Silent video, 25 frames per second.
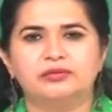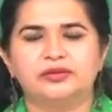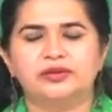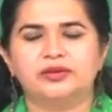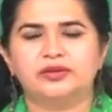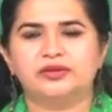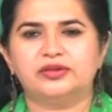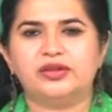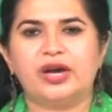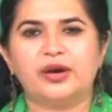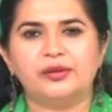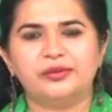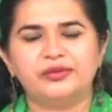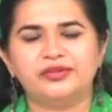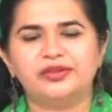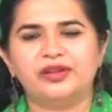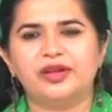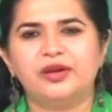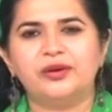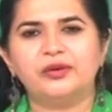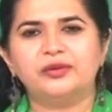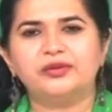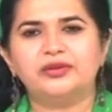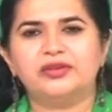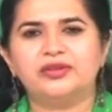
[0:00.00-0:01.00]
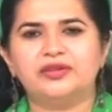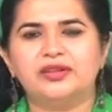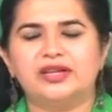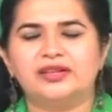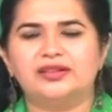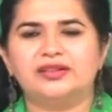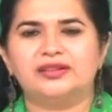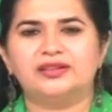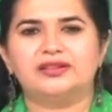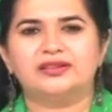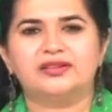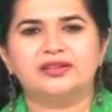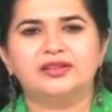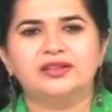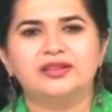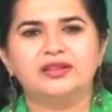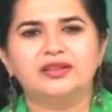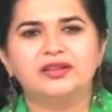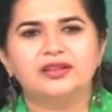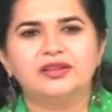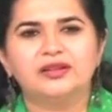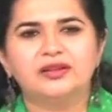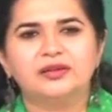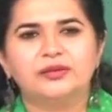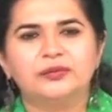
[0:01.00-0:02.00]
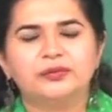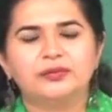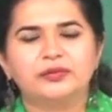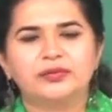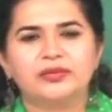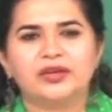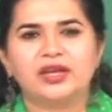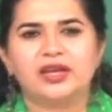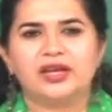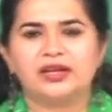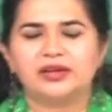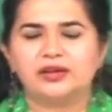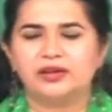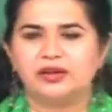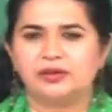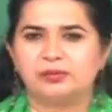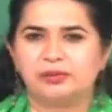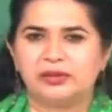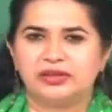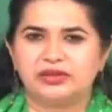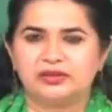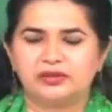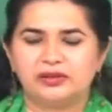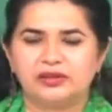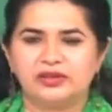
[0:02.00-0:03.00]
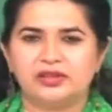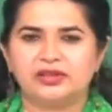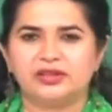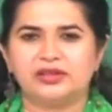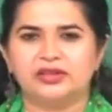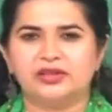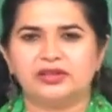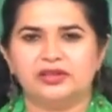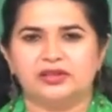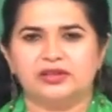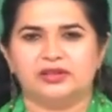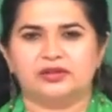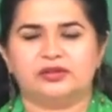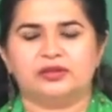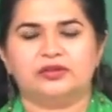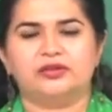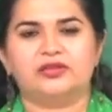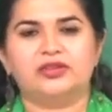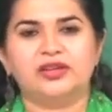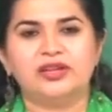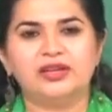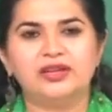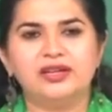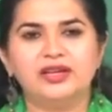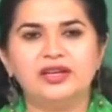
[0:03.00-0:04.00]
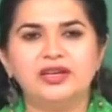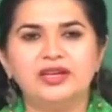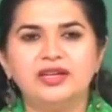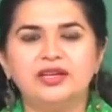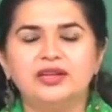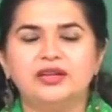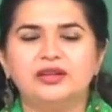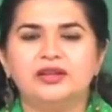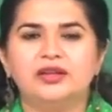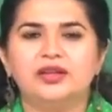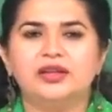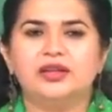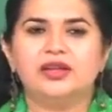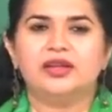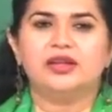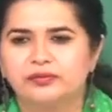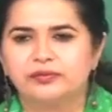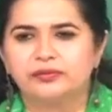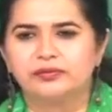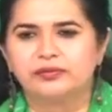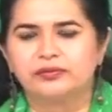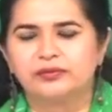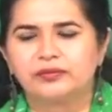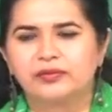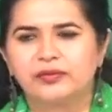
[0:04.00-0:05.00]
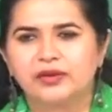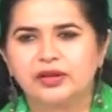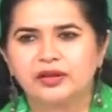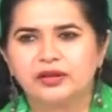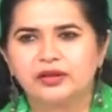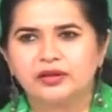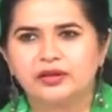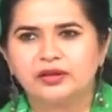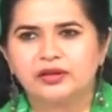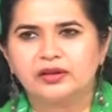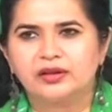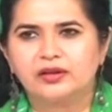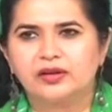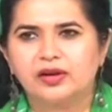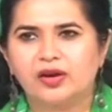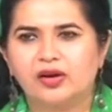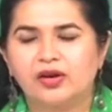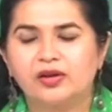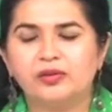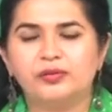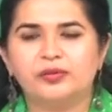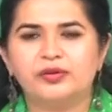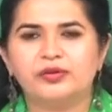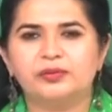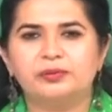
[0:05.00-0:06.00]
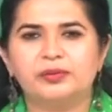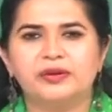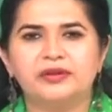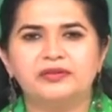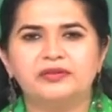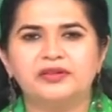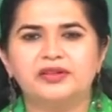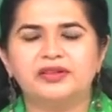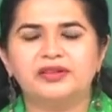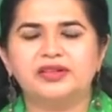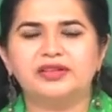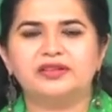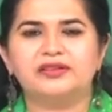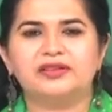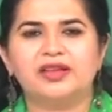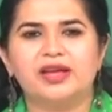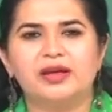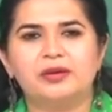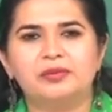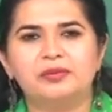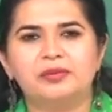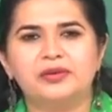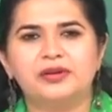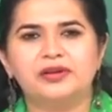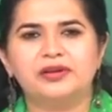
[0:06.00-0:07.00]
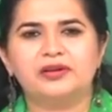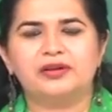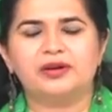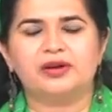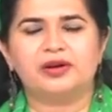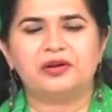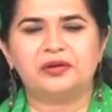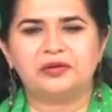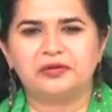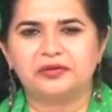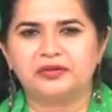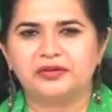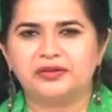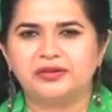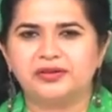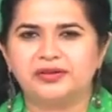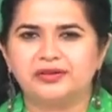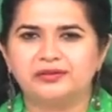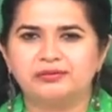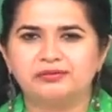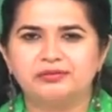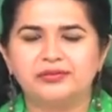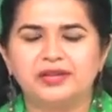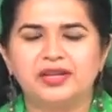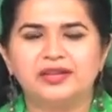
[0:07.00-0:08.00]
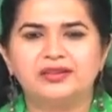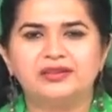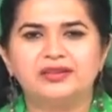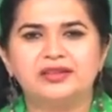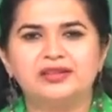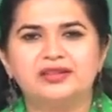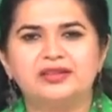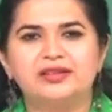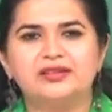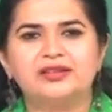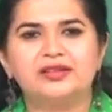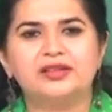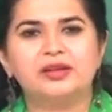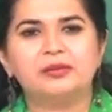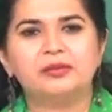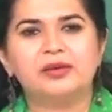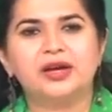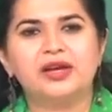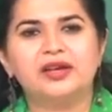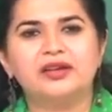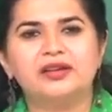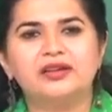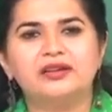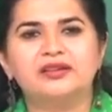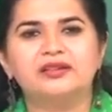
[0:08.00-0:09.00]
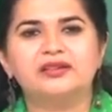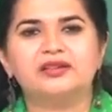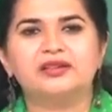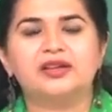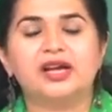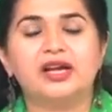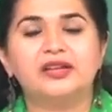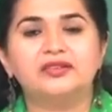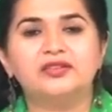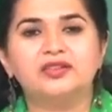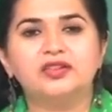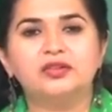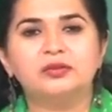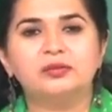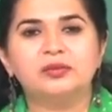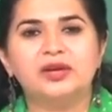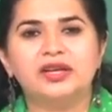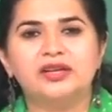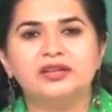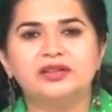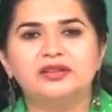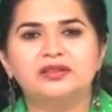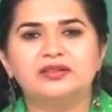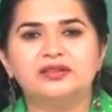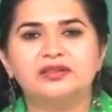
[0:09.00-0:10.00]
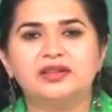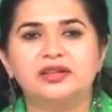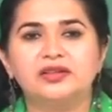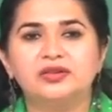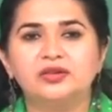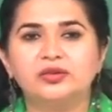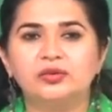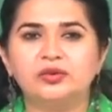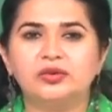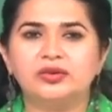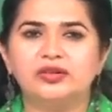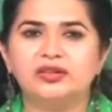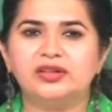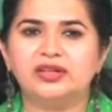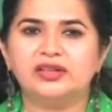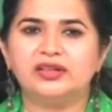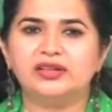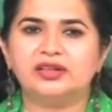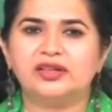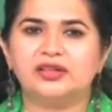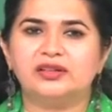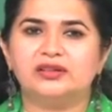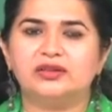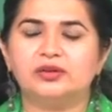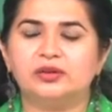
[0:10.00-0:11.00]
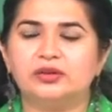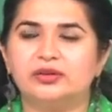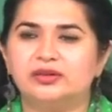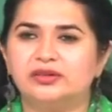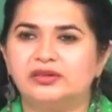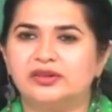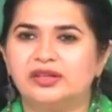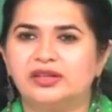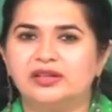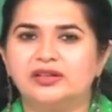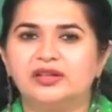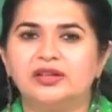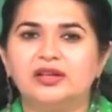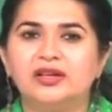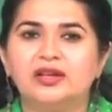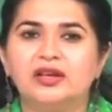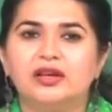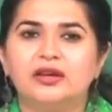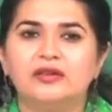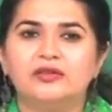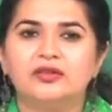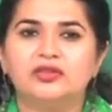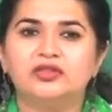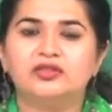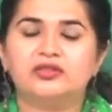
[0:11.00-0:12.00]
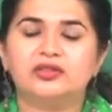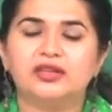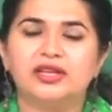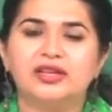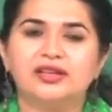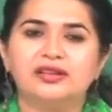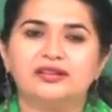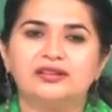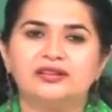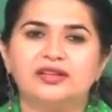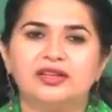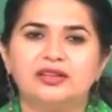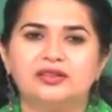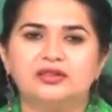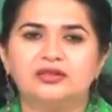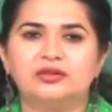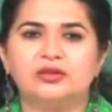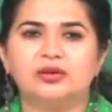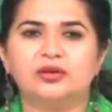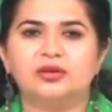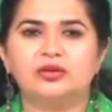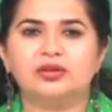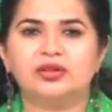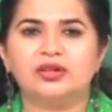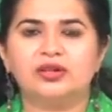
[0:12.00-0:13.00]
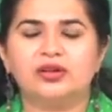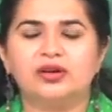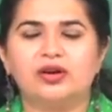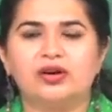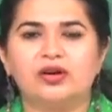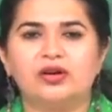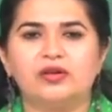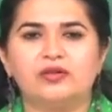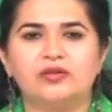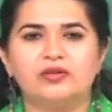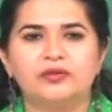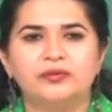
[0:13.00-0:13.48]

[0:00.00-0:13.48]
down south, that is, and particularly to Chennai. Almost perfect example of city cinema is Rajiv Menon's Kandukondain Kandukondain, which tells the story of